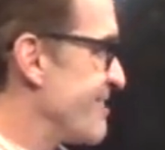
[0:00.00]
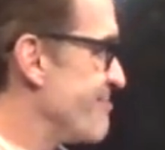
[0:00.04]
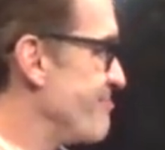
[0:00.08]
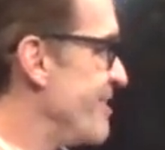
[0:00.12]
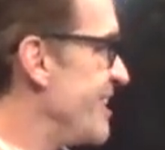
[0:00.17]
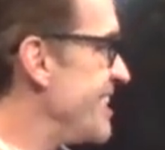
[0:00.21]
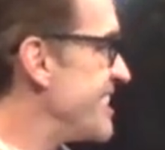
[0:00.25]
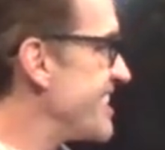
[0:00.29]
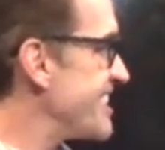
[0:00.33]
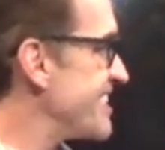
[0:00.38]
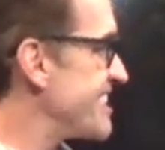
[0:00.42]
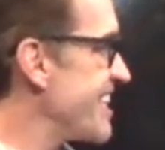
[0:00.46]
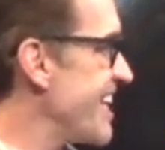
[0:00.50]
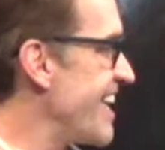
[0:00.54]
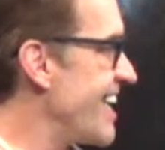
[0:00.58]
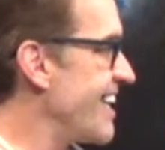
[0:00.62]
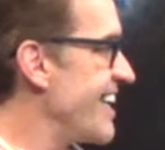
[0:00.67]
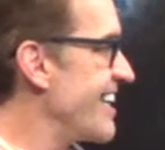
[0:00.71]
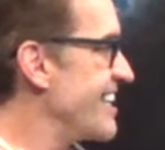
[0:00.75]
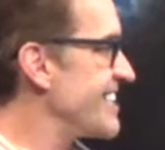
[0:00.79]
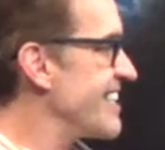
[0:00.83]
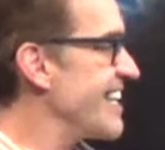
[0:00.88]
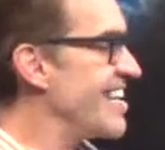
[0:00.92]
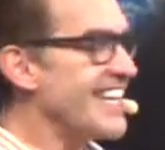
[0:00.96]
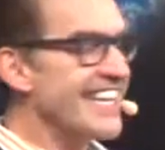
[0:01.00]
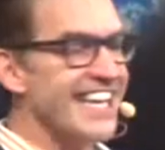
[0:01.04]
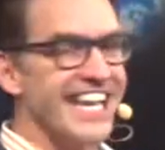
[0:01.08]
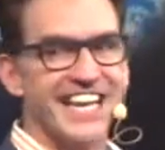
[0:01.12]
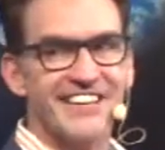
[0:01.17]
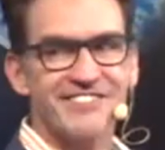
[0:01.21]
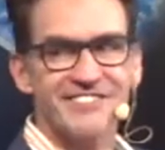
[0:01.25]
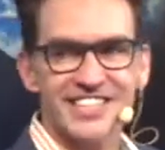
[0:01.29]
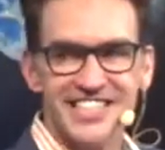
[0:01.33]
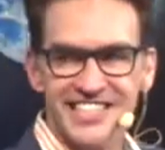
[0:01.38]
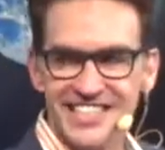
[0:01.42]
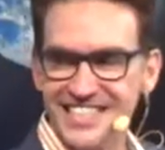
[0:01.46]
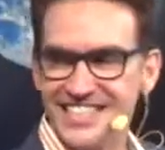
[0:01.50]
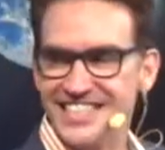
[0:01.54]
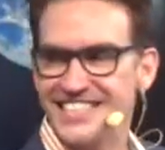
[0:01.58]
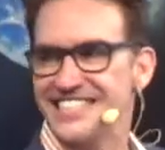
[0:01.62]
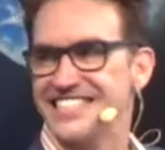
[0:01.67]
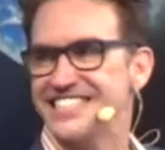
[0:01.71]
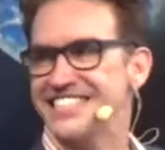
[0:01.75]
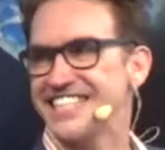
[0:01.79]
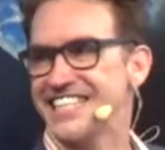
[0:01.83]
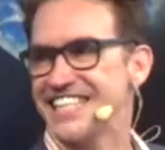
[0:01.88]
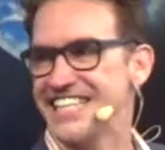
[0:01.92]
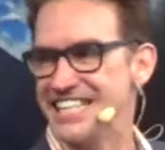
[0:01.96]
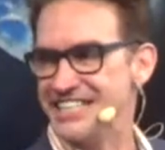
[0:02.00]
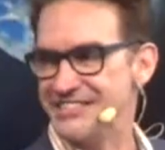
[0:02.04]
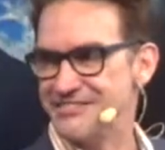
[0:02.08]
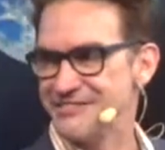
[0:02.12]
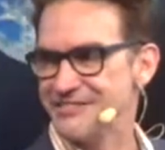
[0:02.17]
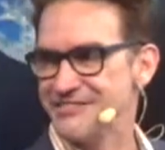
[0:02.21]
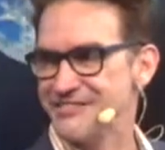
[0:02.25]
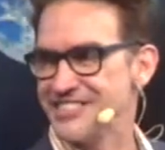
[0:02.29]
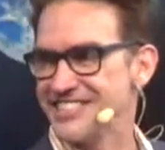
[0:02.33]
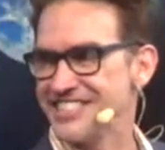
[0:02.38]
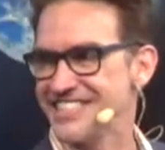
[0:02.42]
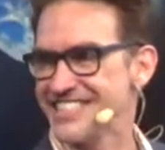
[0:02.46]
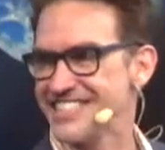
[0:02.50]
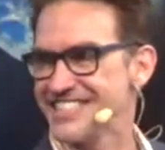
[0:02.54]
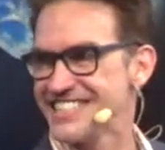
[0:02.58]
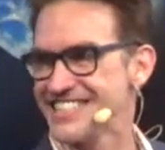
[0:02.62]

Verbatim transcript: Lisa Senegat, everything's a gift.